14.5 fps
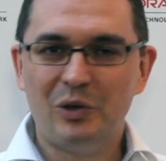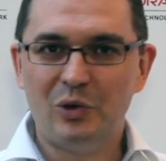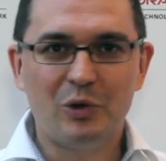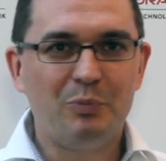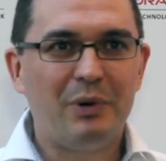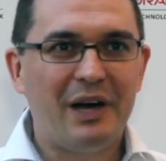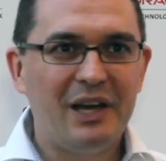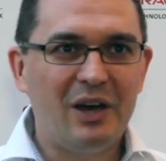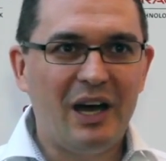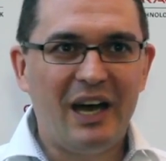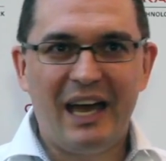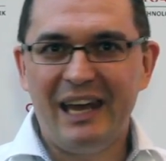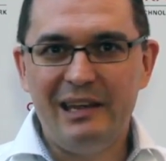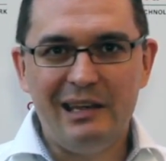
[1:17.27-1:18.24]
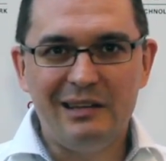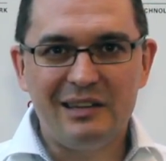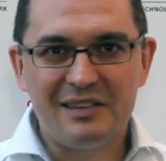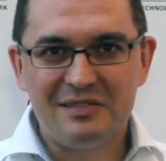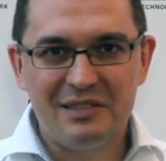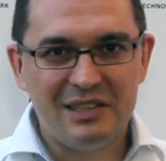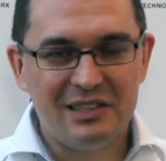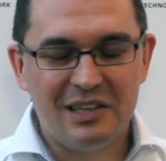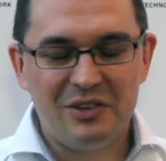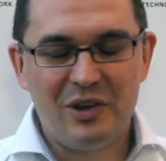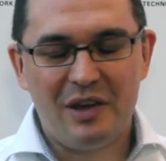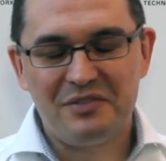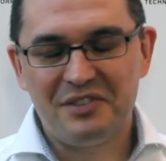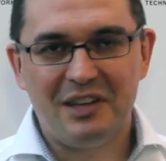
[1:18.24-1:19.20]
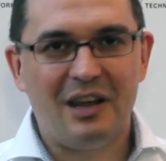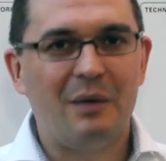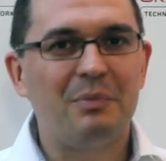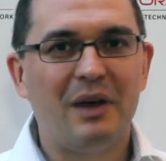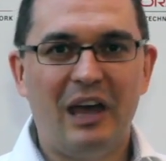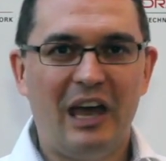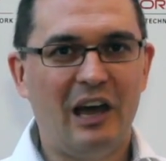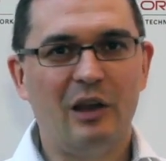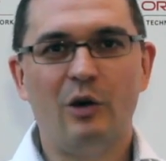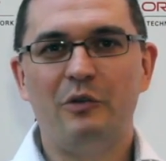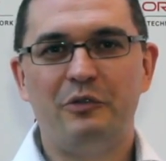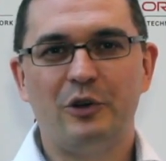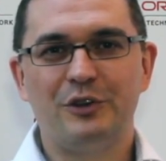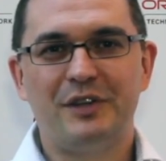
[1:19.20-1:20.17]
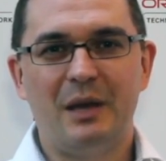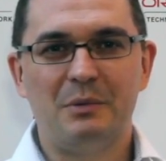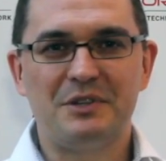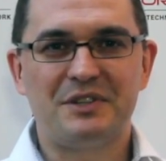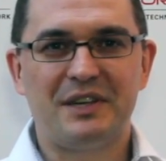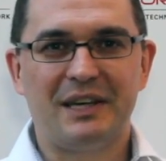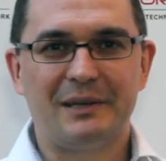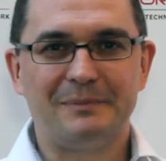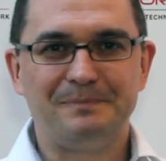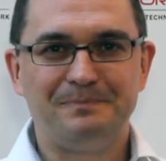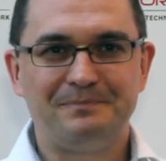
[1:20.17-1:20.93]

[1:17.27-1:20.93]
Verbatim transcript: goodbye any indexing that you have set up, hello full table scan.